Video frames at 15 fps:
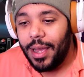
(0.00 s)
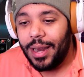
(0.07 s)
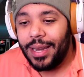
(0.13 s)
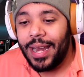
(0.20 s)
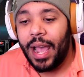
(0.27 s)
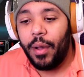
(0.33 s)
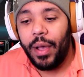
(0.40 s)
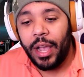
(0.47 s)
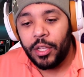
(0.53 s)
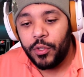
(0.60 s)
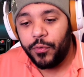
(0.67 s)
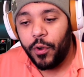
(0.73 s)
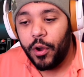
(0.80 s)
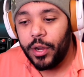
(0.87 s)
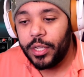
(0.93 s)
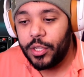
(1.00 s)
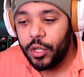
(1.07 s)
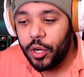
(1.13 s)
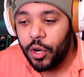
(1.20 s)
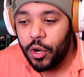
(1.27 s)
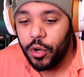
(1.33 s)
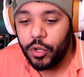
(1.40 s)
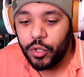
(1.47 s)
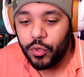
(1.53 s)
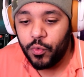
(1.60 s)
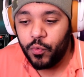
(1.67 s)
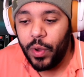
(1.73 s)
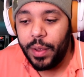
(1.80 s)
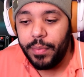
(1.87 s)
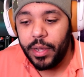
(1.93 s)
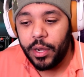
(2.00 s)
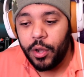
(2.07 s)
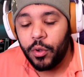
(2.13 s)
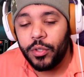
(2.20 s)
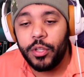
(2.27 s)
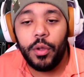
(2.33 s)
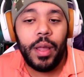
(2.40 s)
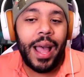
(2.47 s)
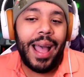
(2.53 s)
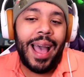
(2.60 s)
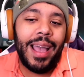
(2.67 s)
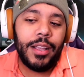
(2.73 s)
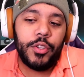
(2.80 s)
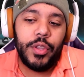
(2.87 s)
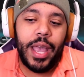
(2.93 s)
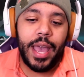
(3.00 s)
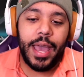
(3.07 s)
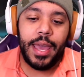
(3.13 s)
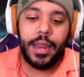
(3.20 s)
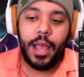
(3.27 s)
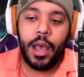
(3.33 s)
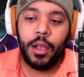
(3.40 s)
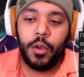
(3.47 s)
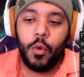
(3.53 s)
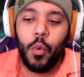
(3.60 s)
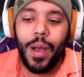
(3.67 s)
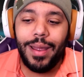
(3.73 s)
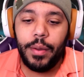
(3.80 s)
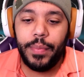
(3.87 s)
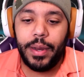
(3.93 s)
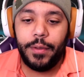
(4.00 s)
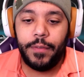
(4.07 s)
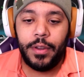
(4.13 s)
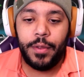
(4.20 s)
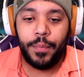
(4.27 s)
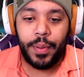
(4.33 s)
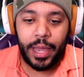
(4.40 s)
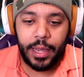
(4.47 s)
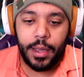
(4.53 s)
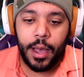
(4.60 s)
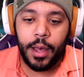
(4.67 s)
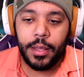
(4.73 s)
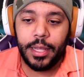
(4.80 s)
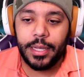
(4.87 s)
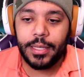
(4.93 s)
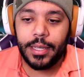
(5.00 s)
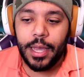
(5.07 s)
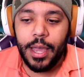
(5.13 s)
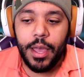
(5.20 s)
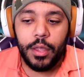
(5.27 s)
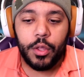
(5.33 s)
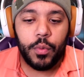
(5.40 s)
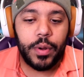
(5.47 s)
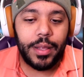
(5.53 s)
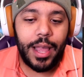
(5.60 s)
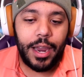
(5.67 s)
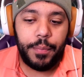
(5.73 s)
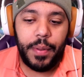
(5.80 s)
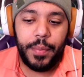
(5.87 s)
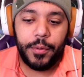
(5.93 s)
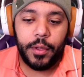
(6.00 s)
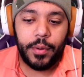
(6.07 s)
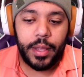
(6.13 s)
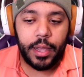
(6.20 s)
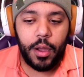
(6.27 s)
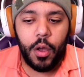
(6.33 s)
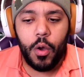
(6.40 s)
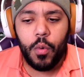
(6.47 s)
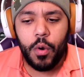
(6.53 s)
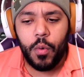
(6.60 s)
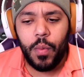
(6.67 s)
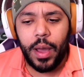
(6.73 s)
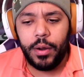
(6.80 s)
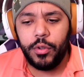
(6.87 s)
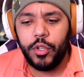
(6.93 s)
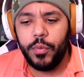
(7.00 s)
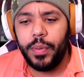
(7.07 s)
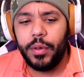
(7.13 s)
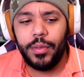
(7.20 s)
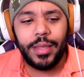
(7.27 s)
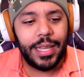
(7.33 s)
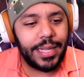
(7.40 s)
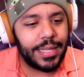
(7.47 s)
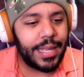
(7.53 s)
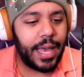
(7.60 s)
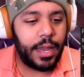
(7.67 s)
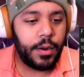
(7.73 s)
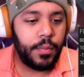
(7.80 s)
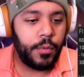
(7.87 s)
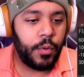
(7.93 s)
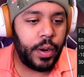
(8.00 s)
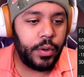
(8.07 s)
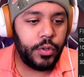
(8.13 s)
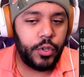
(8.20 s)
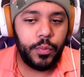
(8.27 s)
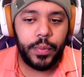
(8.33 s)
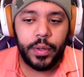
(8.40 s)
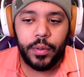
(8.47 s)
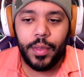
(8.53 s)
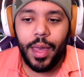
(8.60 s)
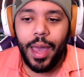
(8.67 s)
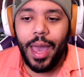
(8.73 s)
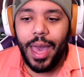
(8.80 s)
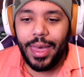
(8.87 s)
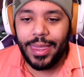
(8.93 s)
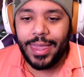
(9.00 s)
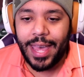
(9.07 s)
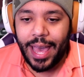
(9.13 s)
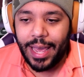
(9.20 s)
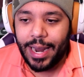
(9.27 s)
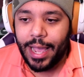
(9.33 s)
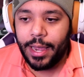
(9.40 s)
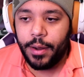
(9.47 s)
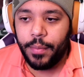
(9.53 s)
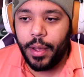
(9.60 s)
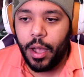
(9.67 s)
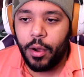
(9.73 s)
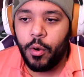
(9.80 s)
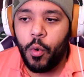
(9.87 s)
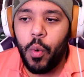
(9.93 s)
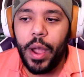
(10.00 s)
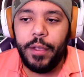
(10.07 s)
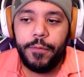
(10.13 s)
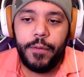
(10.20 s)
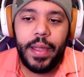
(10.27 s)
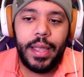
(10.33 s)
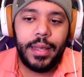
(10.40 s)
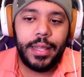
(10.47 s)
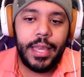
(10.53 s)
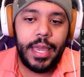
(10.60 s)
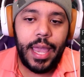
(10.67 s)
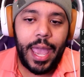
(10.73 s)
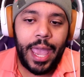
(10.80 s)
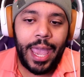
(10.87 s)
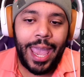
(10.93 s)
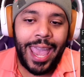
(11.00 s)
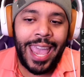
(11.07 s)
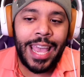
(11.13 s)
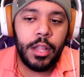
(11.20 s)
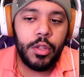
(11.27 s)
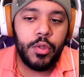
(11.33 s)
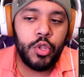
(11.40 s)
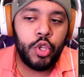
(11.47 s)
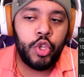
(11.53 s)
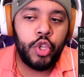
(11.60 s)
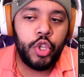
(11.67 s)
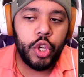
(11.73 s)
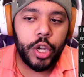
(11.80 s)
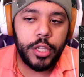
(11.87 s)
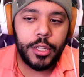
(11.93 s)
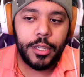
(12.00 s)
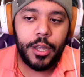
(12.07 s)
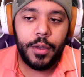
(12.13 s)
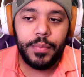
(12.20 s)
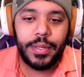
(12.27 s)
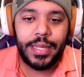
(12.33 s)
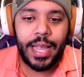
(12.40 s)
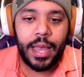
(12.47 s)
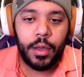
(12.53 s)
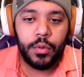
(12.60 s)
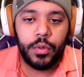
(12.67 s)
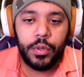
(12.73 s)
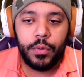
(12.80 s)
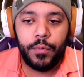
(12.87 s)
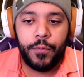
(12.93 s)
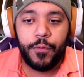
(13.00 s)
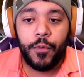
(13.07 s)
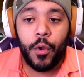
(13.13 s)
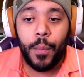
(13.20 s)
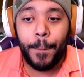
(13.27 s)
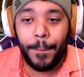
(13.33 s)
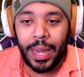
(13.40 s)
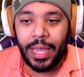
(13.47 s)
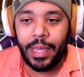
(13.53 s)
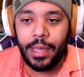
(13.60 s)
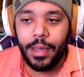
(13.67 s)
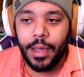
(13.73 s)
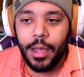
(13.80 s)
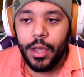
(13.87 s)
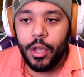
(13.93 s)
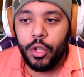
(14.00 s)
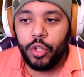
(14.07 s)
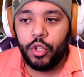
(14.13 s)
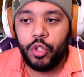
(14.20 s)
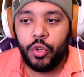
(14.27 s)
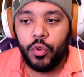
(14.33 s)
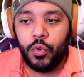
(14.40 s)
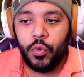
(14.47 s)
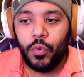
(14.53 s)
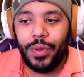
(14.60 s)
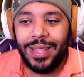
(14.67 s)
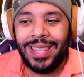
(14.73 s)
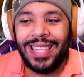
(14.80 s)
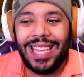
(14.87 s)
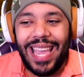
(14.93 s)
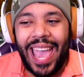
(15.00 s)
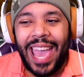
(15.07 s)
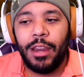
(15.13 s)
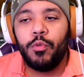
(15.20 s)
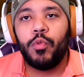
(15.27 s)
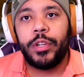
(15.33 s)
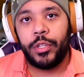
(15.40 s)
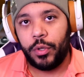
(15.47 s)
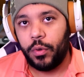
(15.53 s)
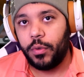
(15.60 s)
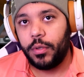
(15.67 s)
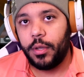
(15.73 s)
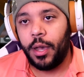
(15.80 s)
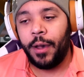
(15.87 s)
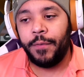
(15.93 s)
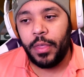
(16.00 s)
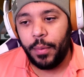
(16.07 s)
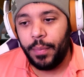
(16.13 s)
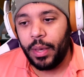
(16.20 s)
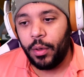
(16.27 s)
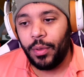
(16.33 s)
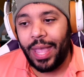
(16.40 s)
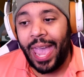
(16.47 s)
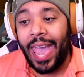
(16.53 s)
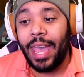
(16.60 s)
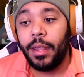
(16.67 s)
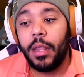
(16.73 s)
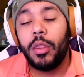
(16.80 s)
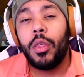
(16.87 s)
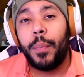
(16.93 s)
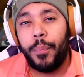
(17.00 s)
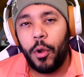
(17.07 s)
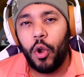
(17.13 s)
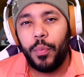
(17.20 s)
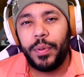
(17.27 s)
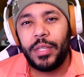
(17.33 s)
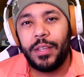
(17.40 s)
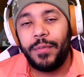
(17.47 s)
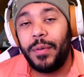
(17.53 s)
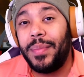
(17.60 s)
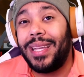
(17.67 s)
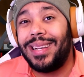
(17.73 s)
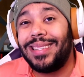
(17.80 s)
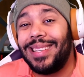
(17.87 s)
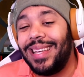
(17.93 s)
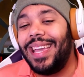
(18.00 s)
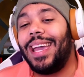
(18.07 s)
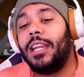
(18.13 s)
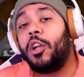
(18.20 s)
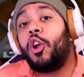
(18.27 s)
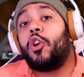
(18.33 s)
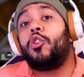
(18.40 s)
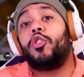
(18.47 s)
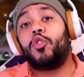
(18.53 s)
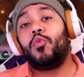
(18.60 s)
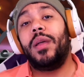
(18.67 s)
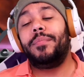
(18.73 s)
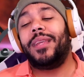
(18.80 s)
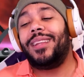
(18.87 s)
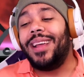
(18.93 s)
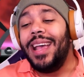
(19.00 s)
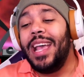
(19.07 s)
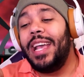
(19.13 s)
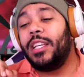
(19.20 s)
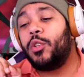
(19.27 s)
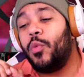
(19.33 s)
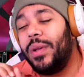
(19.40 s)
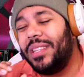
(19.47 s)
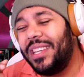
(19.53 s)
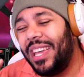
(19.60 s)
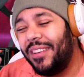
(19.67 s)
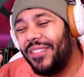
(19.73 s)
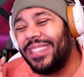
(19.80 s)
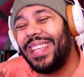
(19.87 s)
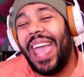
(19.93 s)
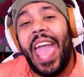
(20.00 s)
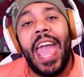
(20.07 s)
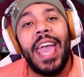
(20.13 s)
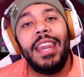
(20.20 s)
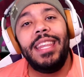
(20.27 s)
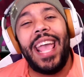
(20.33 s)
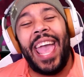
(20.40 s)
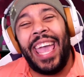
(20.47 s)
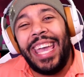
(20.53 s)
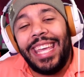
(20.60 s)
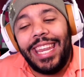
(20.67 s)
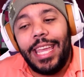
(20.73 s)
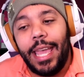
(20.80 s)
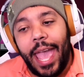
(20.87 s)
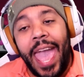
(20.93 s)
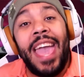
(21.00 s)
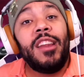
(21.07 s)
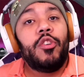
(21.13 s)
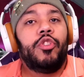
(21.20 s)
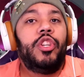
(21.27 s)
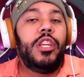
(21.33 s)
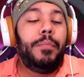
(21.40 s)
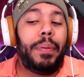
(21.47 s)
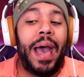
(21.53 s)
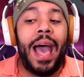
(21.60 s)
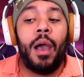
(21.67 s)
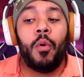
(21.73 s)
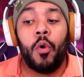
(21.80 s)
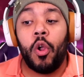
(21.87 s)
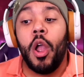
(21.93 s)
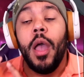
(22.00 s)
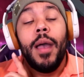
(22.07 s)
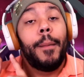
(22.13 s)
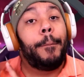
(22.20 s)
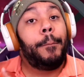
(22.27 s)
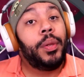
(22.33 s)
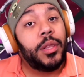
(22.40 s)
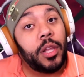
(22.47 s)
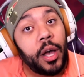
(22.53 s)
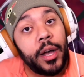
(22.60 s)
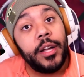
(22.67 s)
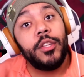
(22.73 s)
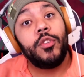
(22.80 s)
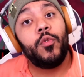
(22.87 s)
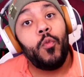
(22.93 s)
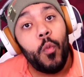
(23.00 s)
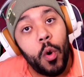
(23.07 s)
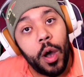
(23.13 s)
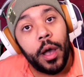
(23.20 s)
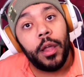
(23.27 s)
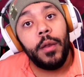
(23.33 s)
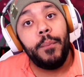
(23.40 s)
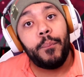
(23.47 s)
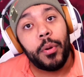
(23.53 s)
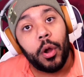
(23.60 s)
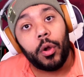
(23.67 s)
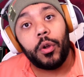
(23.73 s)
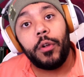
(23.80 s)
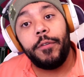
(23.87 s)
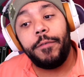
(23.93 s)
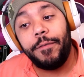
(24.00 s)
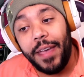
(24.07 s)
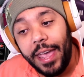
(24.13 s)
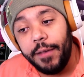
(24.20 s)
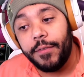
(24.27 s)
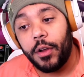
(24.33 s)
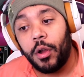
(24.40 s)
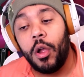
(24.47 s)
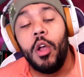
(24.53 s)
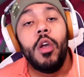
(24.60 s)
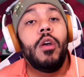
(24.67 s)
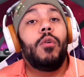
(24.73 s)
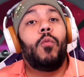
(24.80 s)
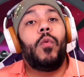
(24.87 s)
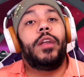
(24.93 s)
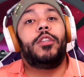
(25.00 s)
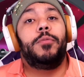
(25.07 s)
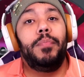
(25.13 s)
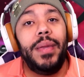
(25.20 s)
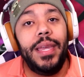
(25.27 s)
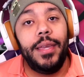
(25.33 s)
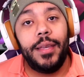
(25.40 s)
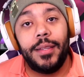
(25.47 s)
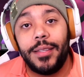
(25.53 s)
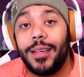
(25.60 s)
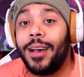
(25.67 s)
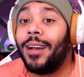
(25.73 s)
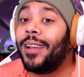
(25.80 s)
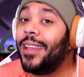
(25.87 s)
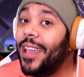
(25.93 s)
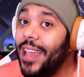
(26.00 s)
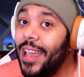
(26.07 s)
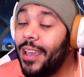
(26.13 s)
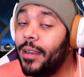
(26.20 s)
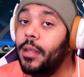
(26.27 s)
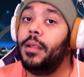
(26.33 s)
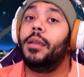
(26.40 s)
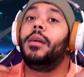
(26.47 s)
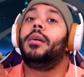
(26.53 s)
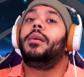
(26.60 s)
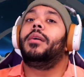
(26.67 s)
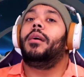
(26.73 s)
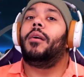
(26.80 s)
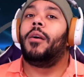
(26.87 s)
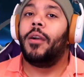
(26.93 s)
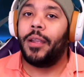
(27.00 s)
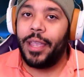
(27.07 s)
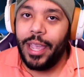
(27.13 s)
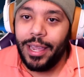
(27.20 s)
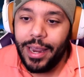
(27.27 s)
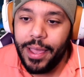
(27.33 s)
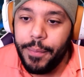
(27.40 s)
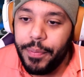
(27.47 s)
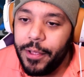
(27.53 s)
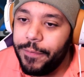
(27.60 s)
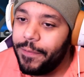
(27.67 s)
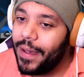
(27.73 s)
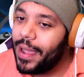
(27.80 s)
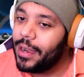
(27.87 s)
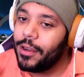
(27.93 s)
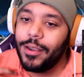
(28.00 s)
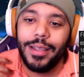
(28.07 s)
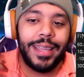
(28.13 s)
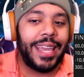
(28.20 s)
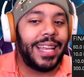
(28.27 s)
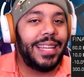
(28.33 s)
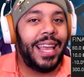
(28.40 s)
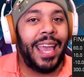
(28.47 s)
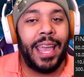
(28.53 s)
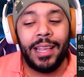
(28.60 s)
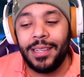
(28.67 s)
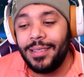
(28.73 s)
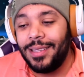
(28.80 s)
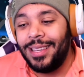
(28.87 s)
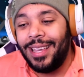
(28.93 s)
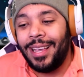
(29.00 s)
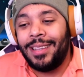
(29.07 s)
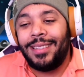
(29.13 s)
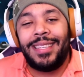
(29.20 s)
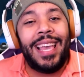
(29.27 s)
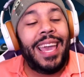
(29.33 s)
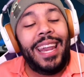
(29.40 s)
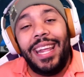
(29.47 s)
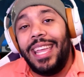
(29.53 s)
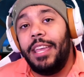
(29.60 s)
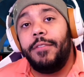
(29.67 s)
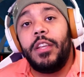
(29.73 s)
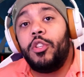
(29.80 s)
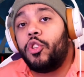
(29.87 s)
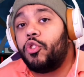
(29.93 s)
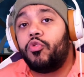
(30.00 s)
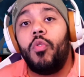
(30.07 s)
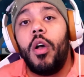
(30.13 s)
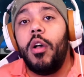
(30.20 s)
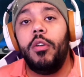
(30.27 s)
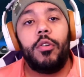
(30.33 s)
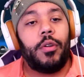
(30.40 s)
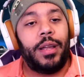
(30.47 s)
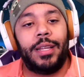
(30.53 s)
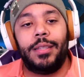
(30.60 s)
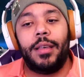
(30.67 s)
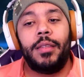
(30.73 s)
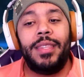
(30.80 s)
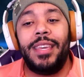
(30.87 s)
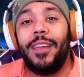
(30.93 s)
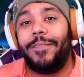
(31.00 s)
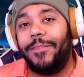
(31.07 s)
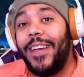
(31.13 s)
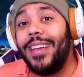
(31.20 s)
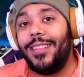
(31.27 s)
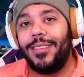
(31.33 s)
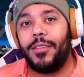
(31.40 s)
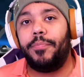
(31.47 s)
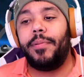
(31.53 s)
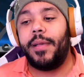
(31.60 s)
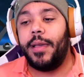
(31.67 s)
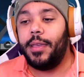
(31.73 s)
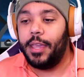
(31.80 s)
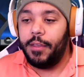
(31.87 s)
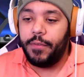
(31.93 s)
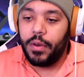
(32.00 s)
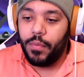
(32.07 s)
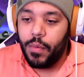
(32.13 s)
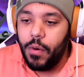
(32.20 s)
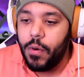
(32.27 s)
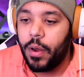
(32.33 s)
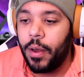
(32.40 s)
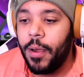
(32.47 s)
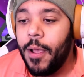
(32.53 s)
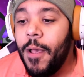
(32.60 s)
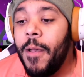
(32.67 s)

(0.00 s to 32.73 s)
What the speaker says: Now, as far as Cursed Remnant goes, I actually had quite a bit of debate on this. There were a lot of people that were like, oh, well, why don't you build this item? Why don't you build that item? Quite frankly, it just comes down for me to the end result of the build and the purpose of it, because again, Cursed Remnant is going to give us an 80 energy power +1 per favor, which means again, Arcane Amplifier is getting even stronger. The effect is applying even more.